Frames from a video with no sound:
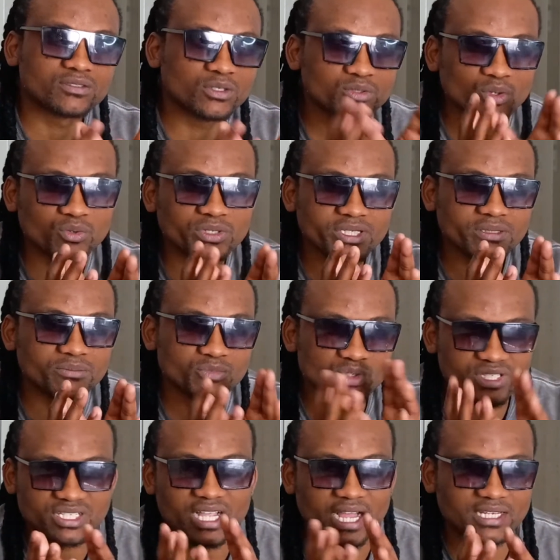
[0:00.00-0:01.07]
not only
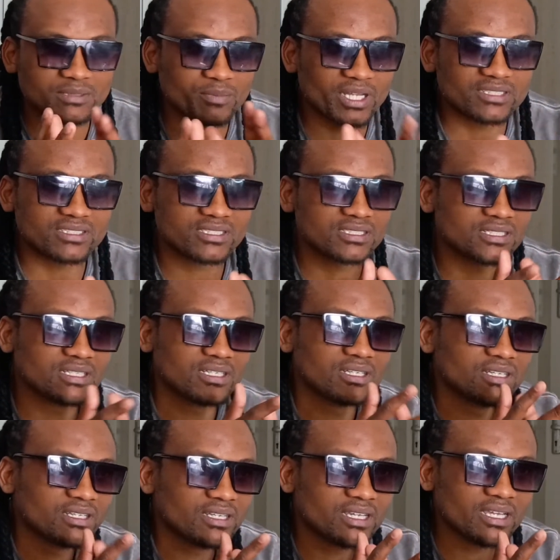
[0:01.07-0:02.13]
musically but
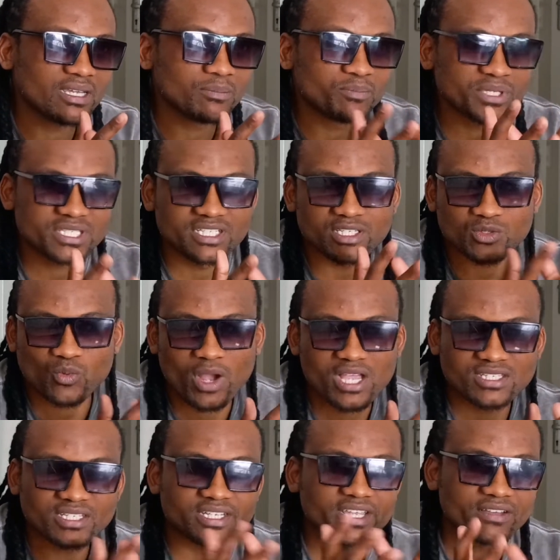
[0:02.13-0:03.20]
business
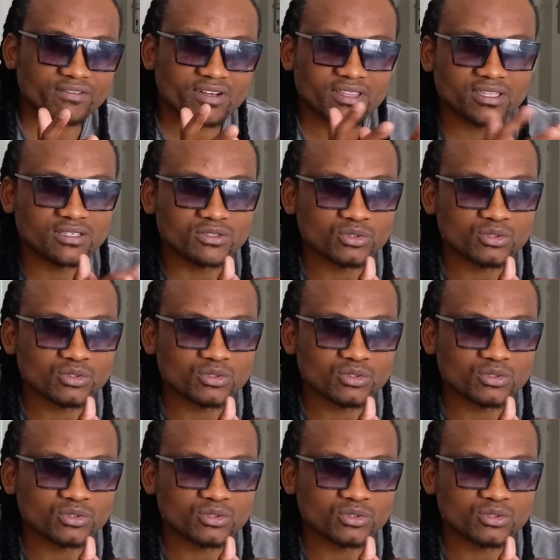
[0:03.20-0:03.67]
wise and everything.